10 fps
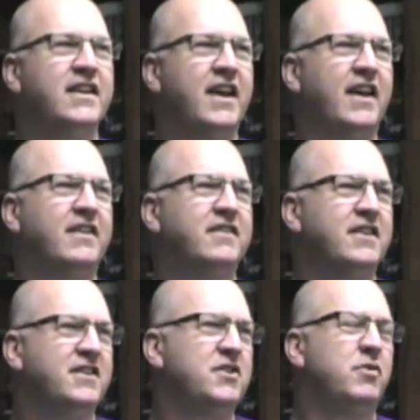and
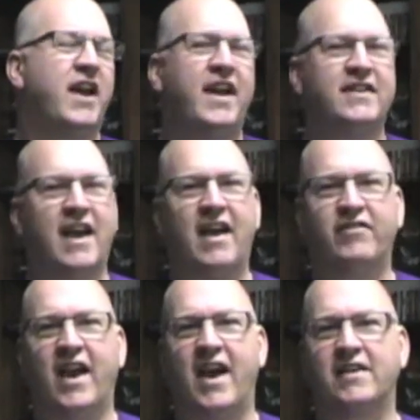you would hate to have
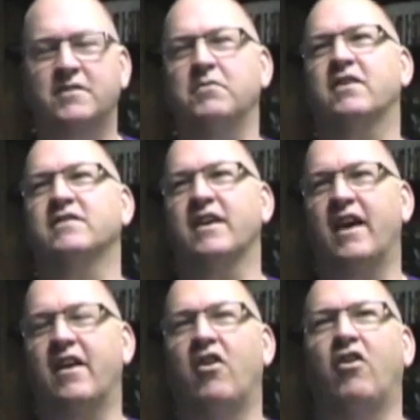to ask them because they
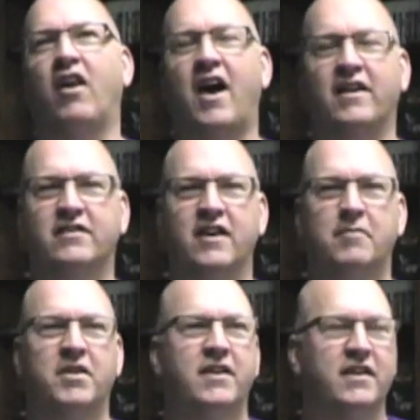got it all locked up